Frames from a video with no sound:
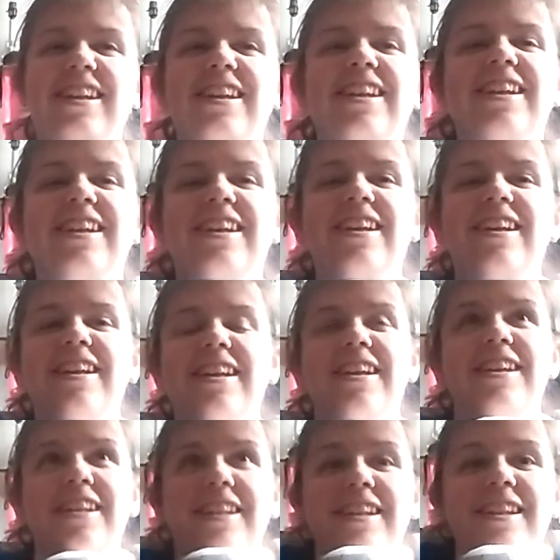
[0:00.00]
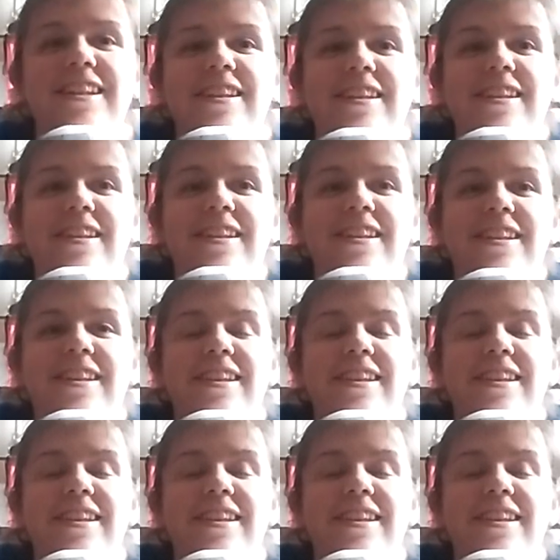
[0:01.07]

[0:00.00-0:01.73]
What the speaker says: (no one is talking)